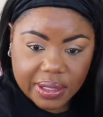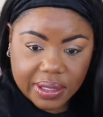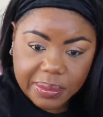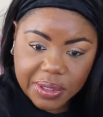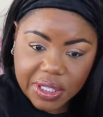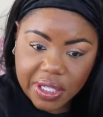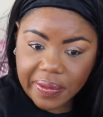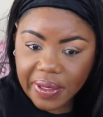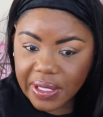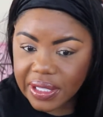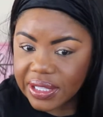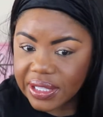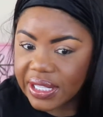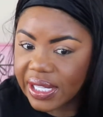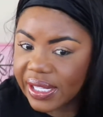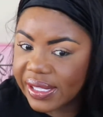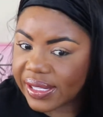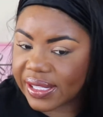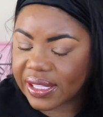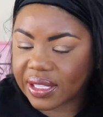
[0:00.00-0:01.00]
Let me turn around and let
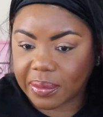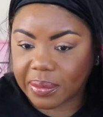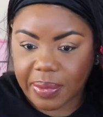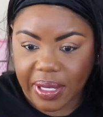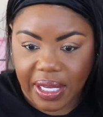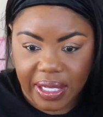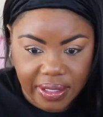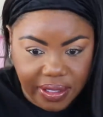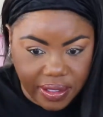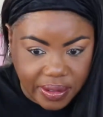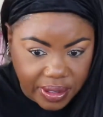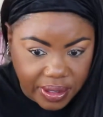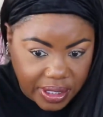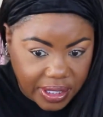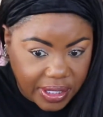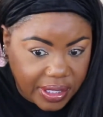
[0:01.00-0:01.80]
y'all see the back though.